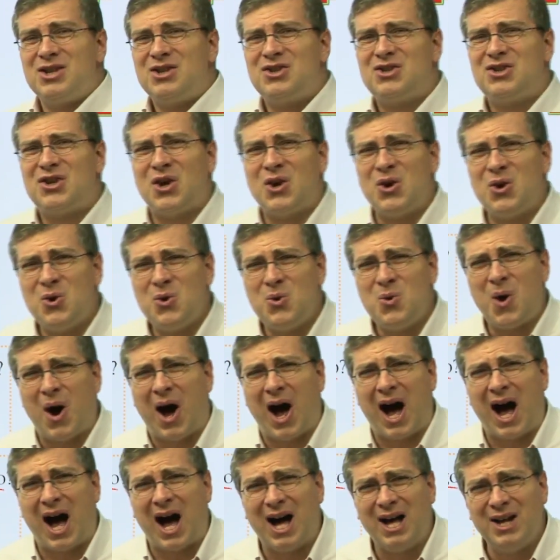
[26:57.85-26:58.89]

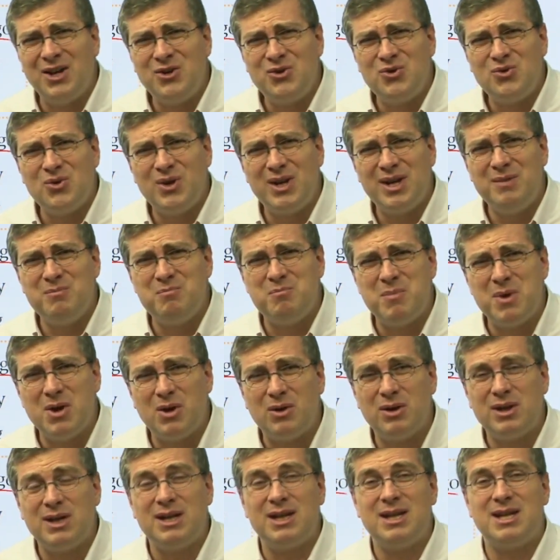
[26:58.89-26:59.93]
200
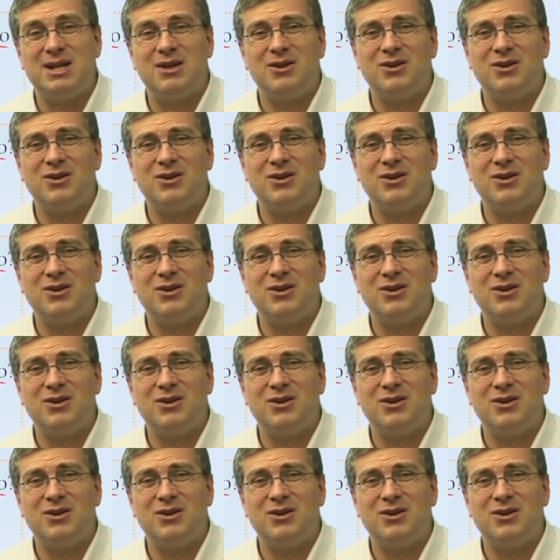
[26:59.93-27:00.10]
million